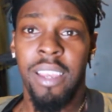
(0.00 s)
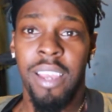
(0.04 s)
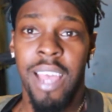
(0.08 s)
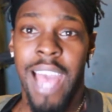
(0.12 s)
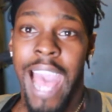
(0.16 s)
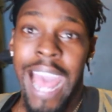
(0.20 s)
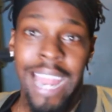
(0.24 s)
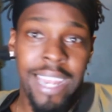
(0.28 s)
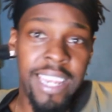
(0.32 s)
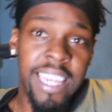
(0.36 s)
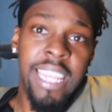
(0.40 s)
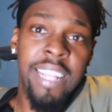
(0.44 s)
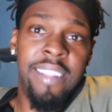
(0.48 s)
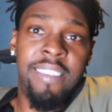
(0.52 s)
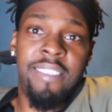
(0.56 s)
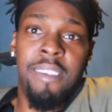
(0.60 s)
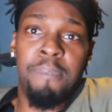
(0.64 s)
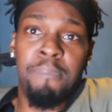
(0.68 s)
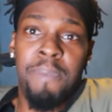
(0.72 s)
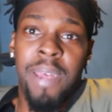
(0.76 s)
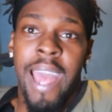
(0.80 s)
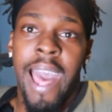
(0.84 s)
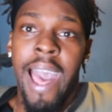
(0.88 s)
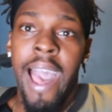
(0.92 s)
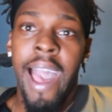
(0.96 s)
I need
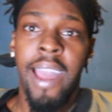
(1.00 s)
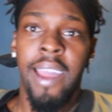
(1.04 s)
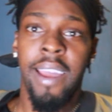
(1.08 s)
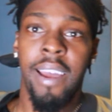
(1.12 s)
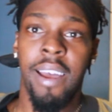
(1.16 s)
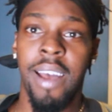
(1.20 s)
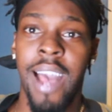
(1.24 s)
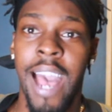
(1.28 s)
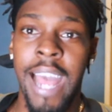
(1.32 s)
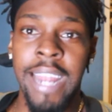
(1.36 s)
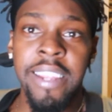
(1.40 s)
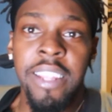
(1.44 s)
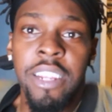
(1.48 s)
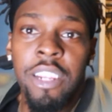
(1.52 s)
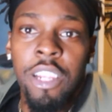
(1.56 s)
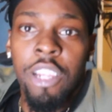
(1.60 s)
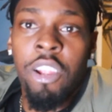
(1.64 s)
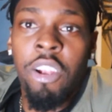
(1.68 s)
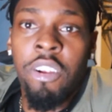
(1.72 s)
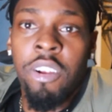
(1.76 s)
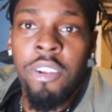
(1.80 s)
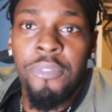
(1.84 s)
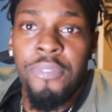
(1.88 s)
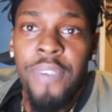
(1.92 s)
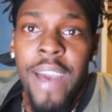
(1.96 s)
some of that. I need to
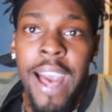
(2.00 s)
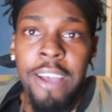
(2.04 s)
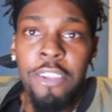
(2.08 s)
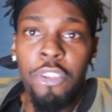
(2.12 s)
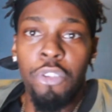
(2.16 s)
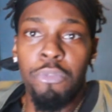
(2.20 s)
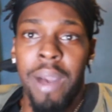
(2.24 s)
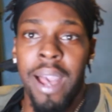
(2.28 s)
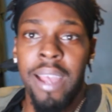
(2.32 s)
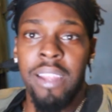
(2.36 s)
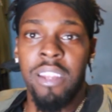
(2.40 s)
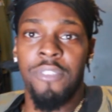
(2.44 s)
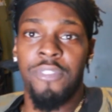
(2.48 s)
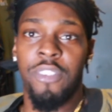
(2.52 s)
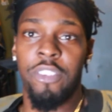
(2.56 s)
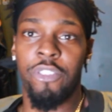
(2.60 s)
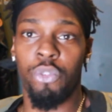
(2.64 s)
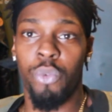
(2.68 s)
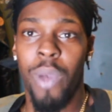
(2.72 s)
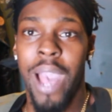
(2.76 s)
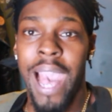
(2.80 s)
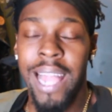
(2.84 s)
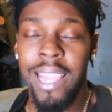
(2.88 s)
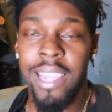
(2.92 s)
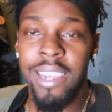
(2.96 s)
learn to value my
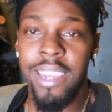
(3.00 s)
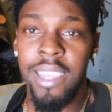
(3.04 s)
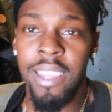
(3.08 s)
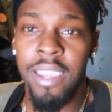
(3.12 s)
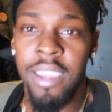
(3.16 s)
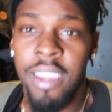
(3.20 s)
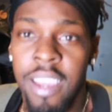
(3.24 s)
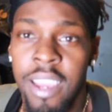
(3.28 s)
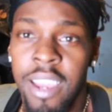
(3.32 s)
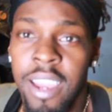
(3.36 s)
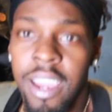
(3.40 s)
individuality.